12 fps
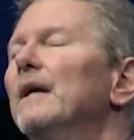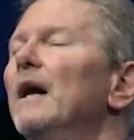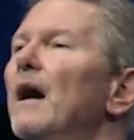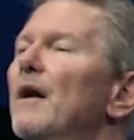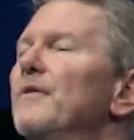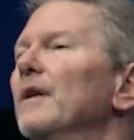
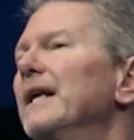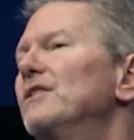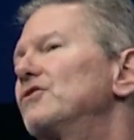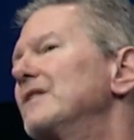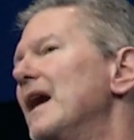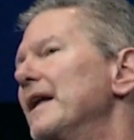Uh, the late
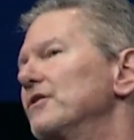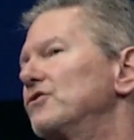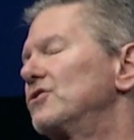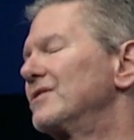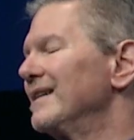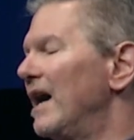Scottish
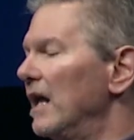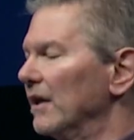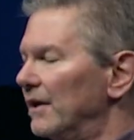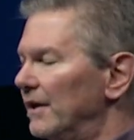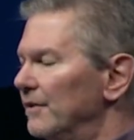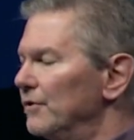
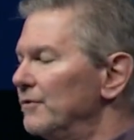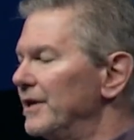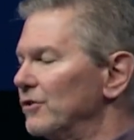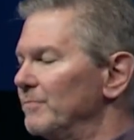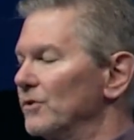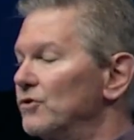scholar, New
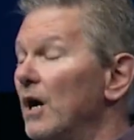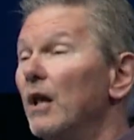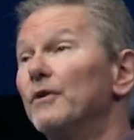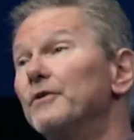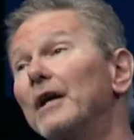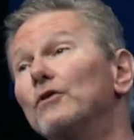Testament
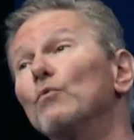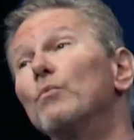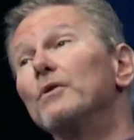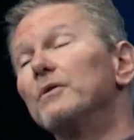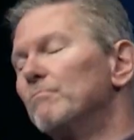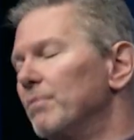scholar, Dr.
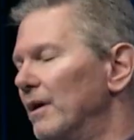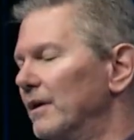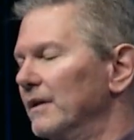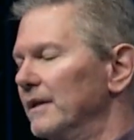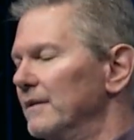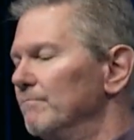William
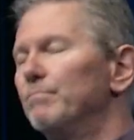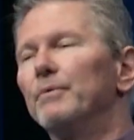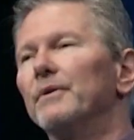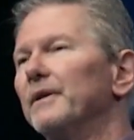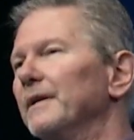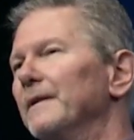Barclay,
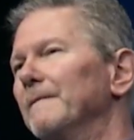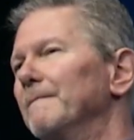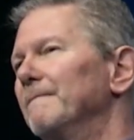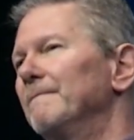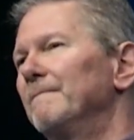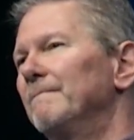brilliant,
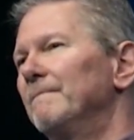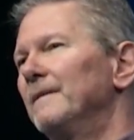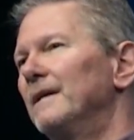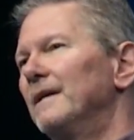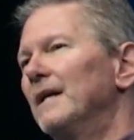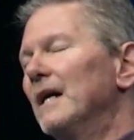
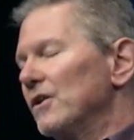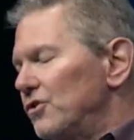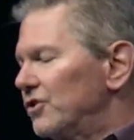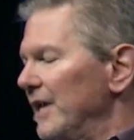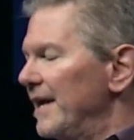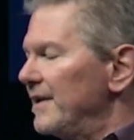
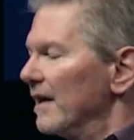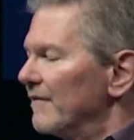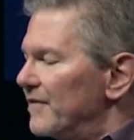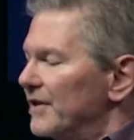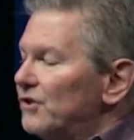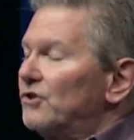said
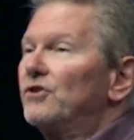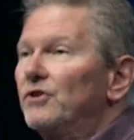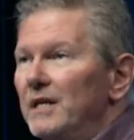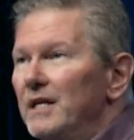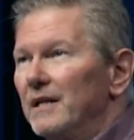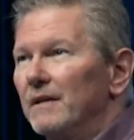of this
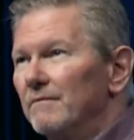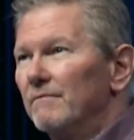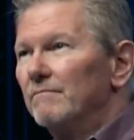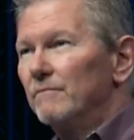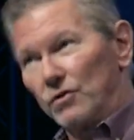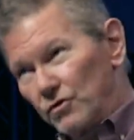scene,
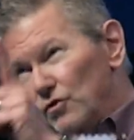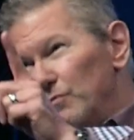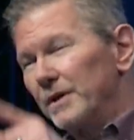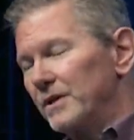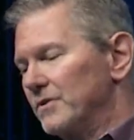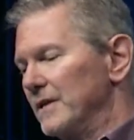this is
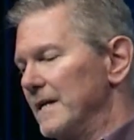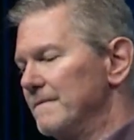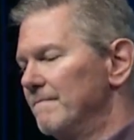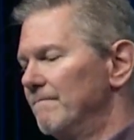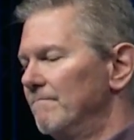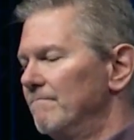what he said
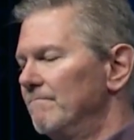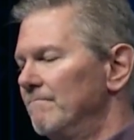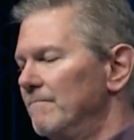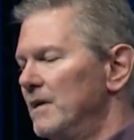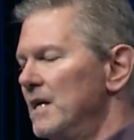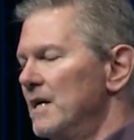
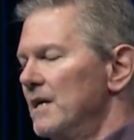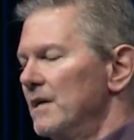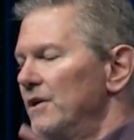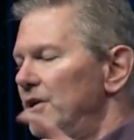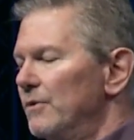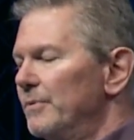
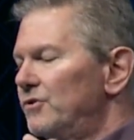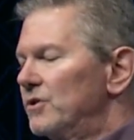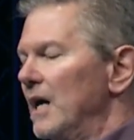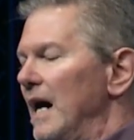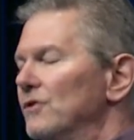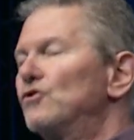Here is
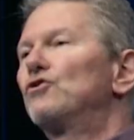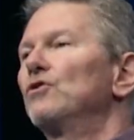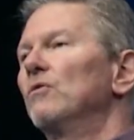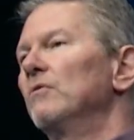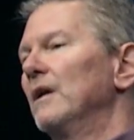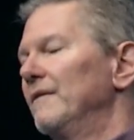God
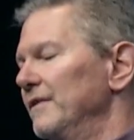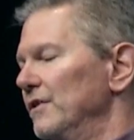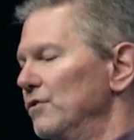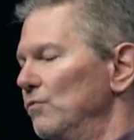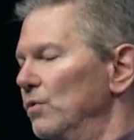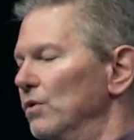so
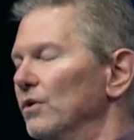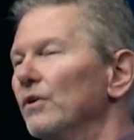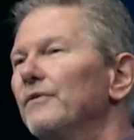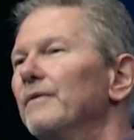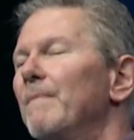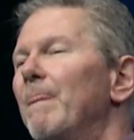loving the world,